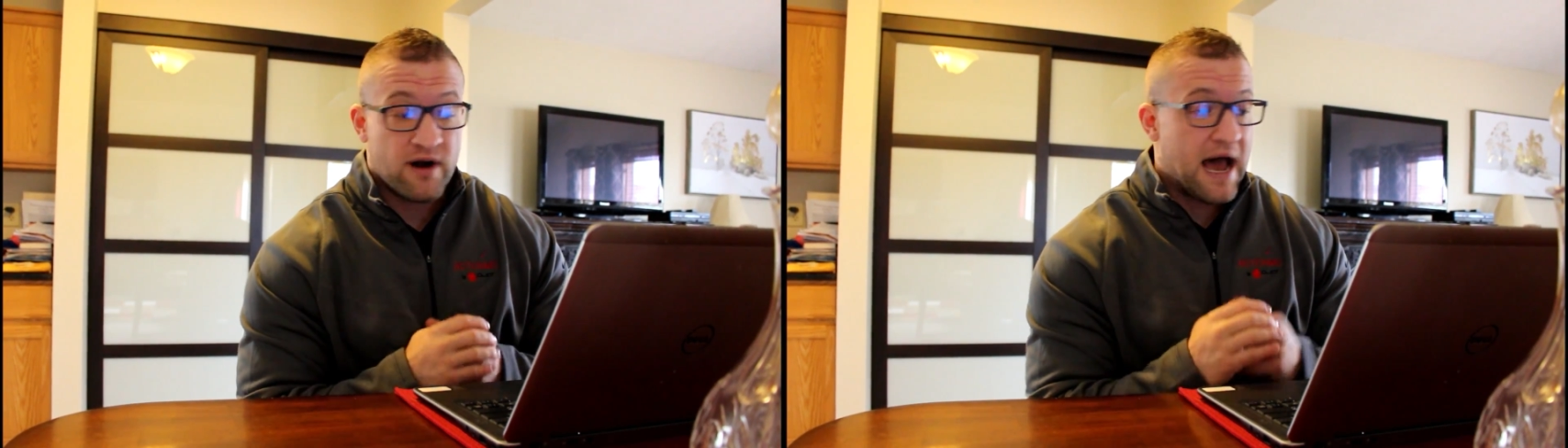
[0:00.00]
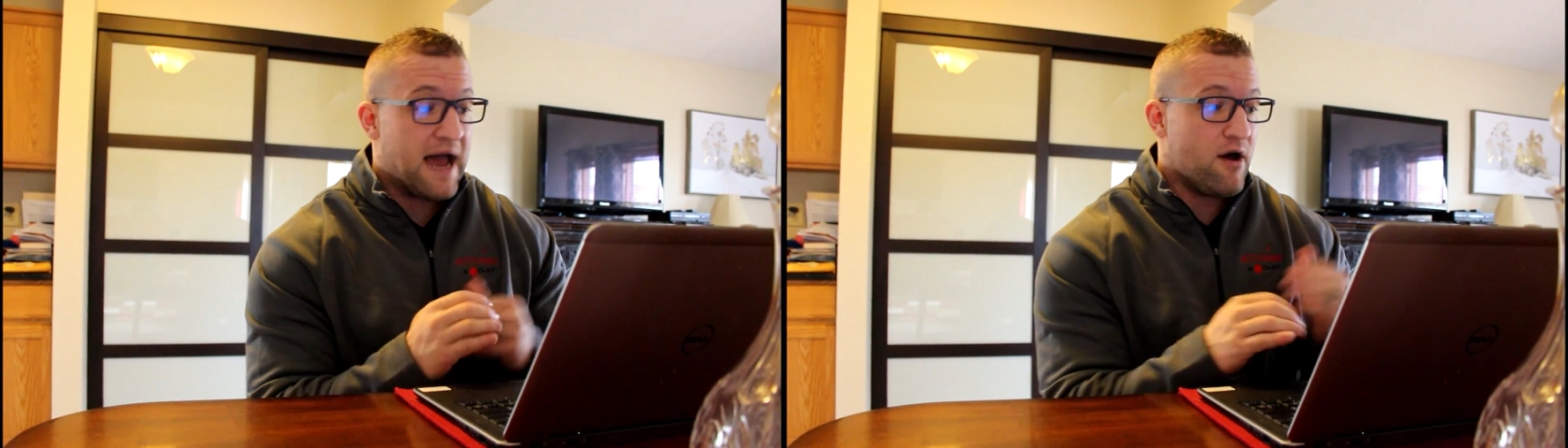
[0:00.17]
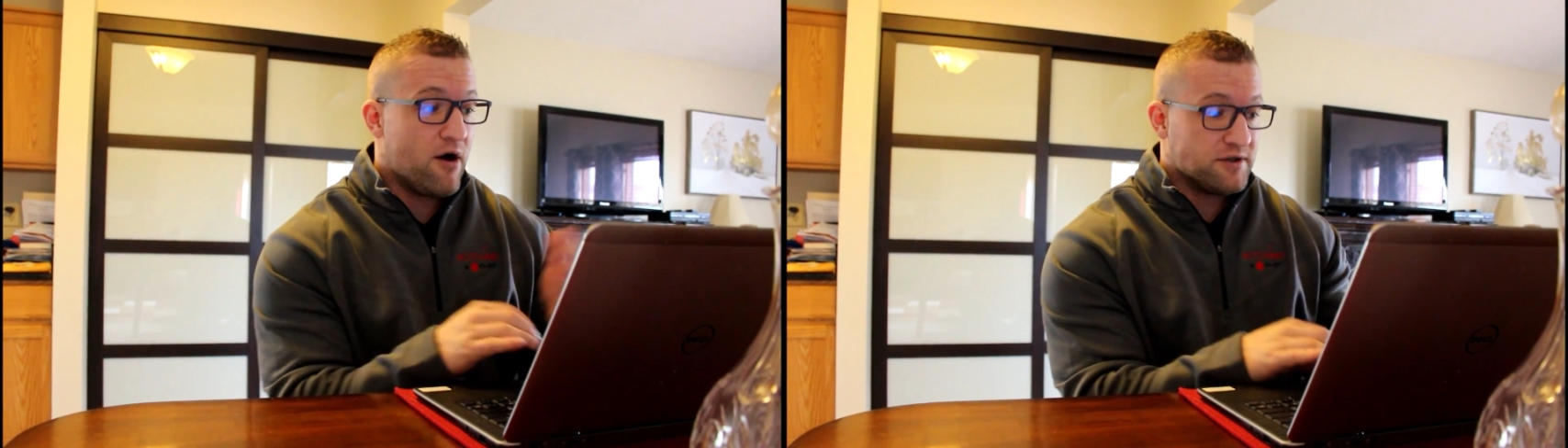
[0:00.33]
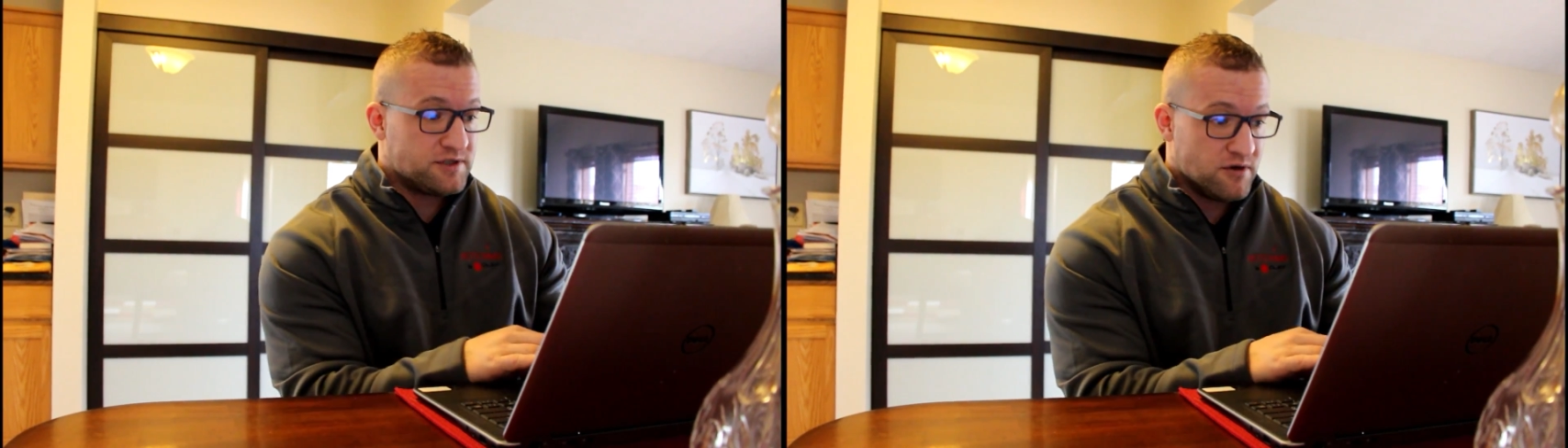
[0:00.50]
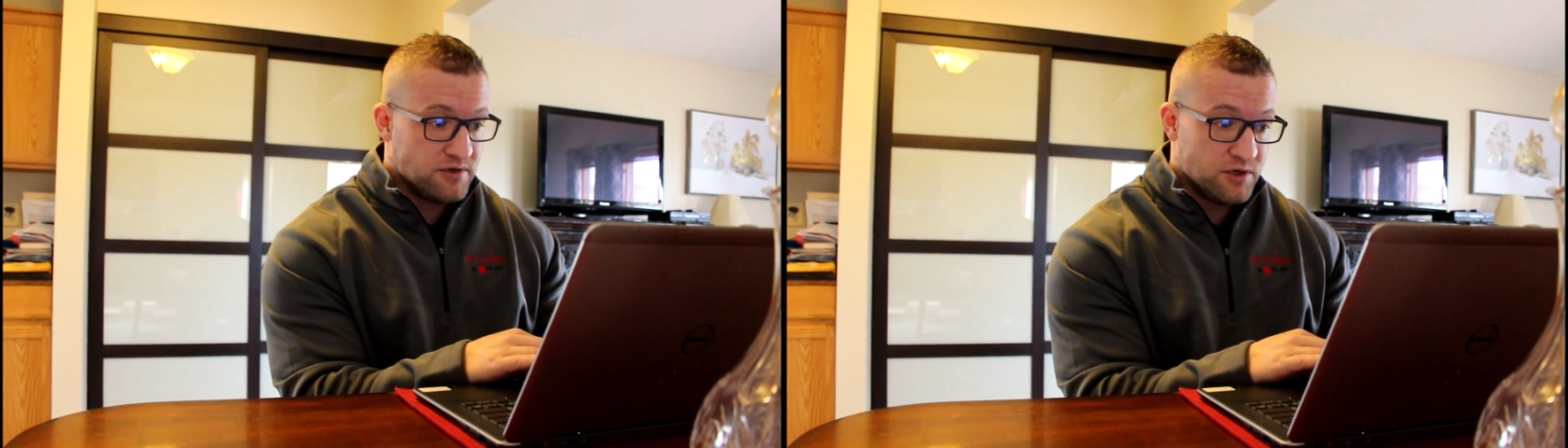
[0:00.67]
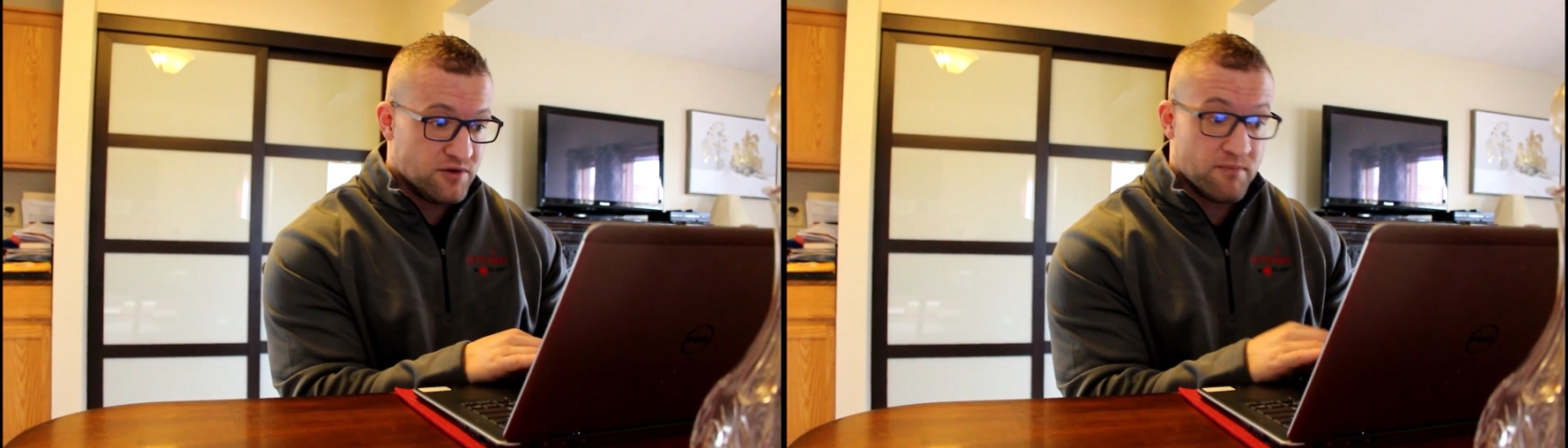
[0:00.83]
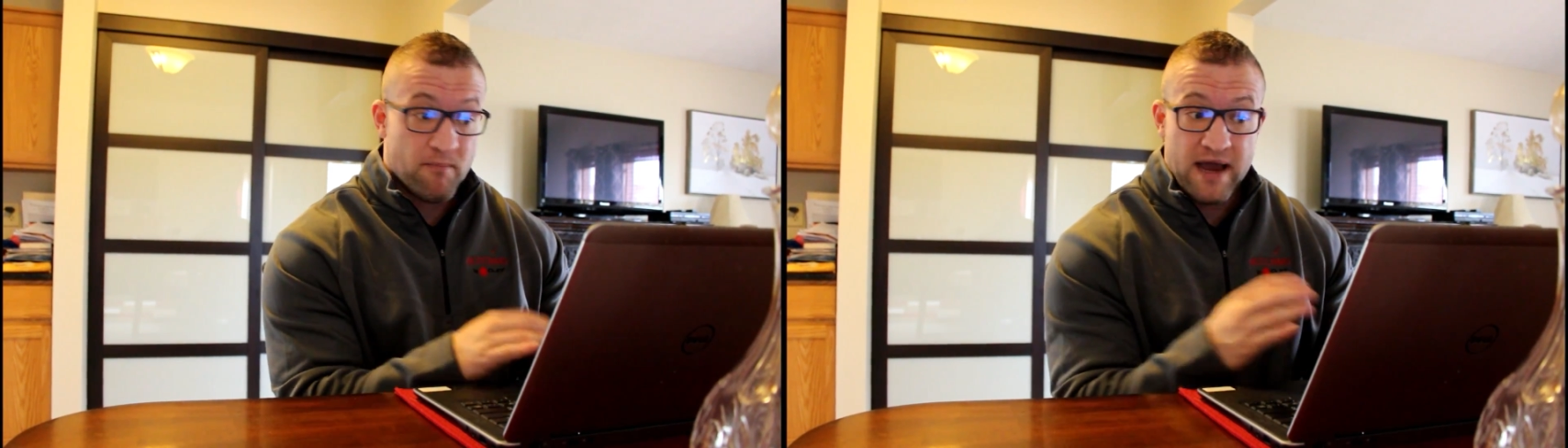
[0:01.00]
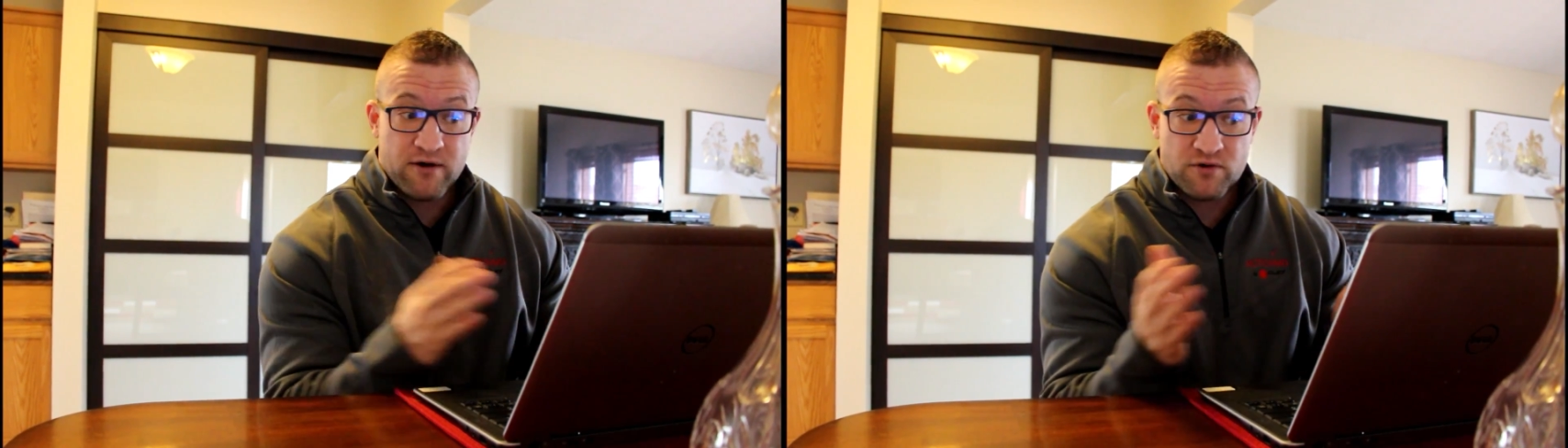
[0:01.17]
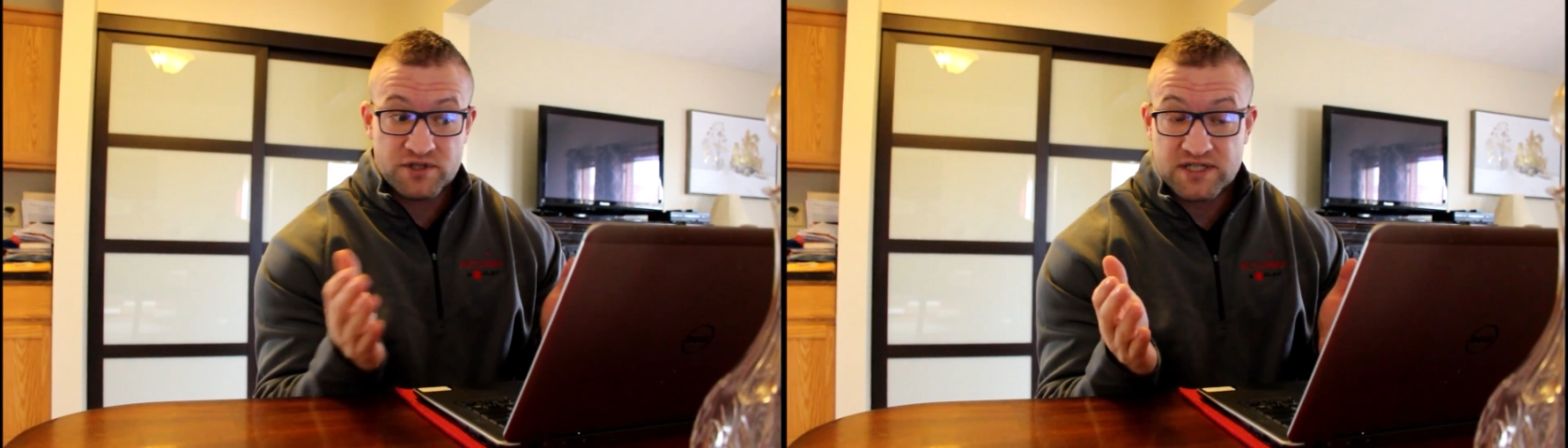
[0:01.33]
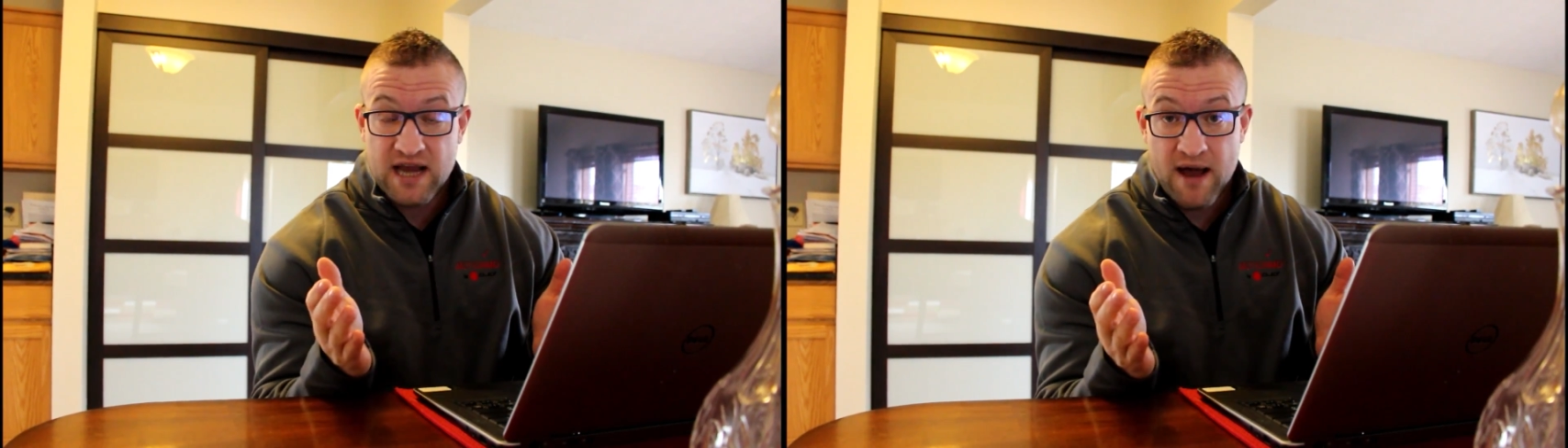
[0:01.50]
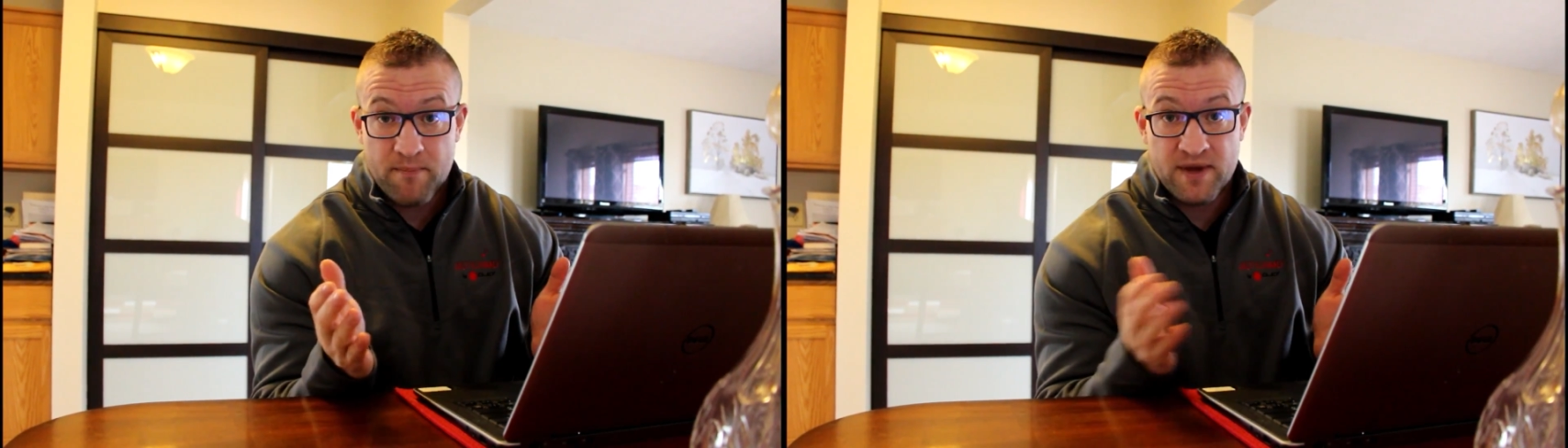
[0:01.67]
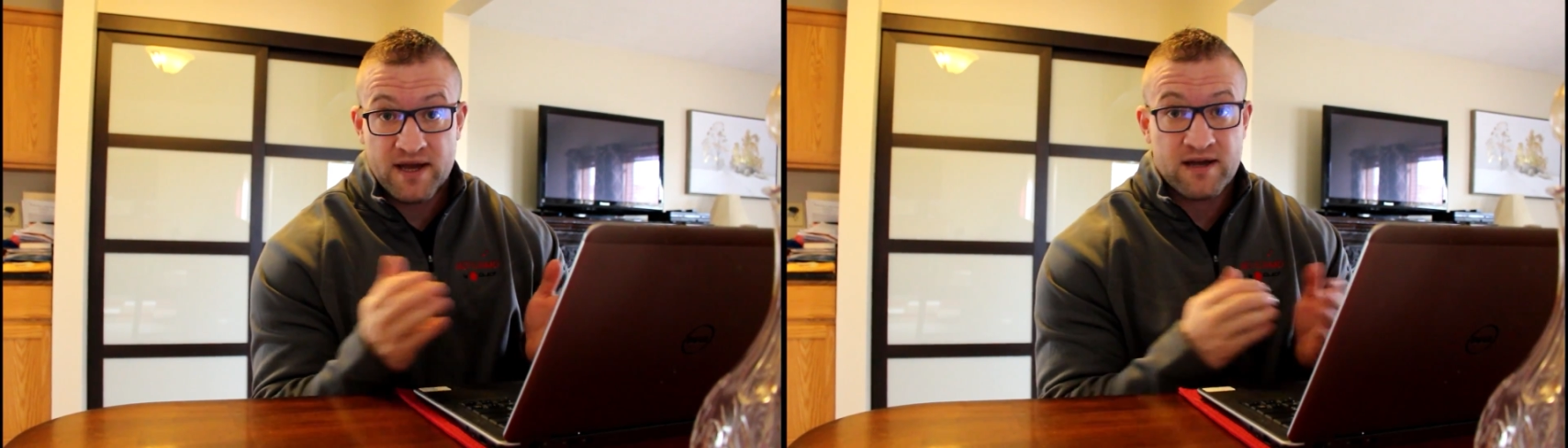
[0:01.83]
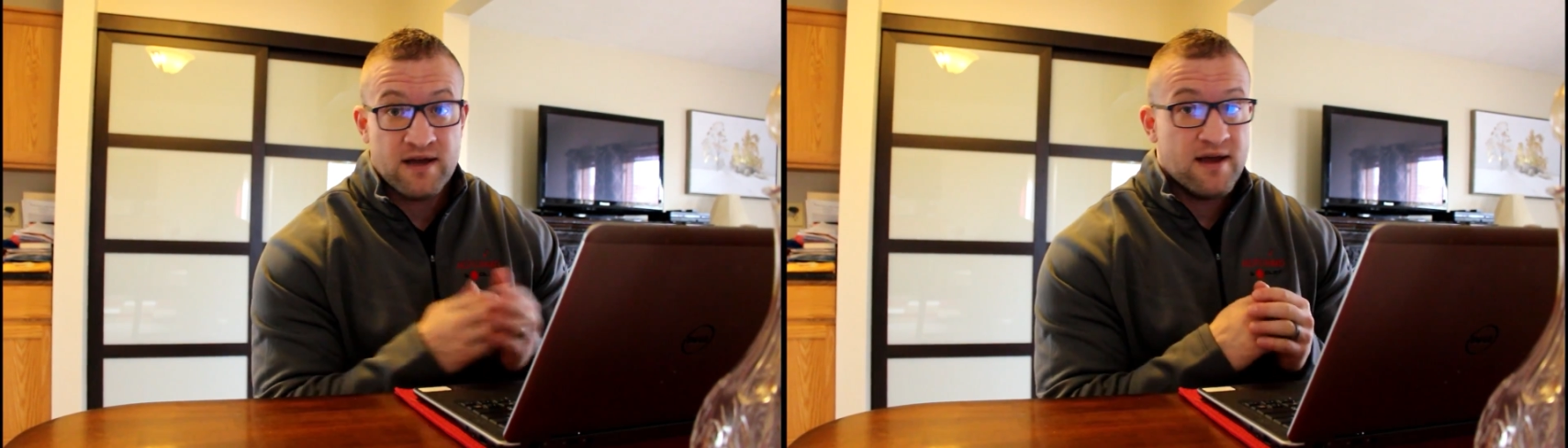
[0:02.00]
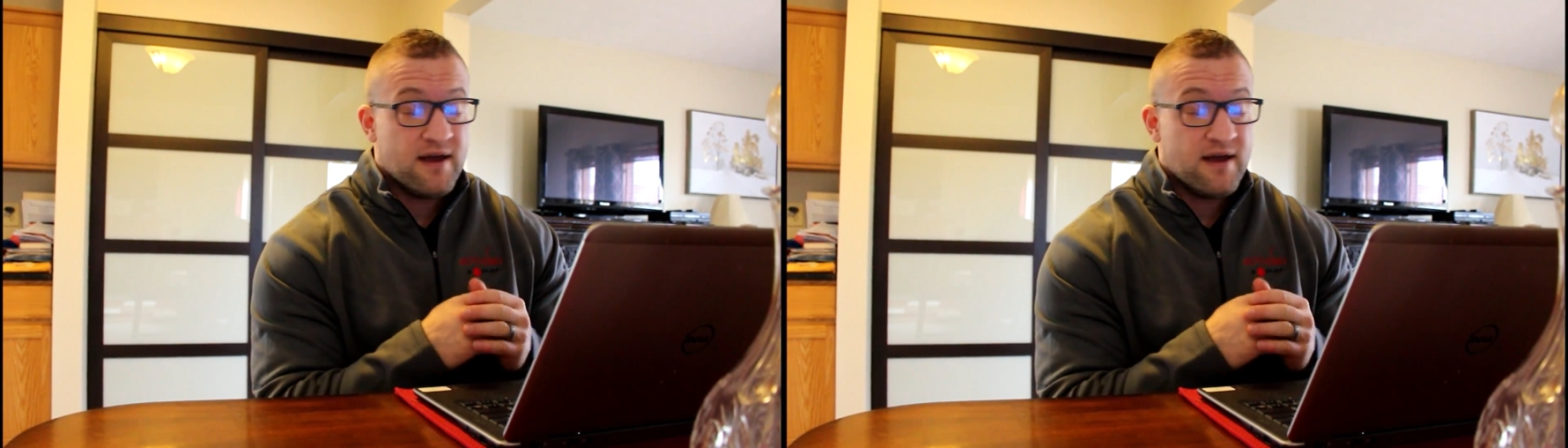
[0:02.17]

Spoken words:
I also do the microscopic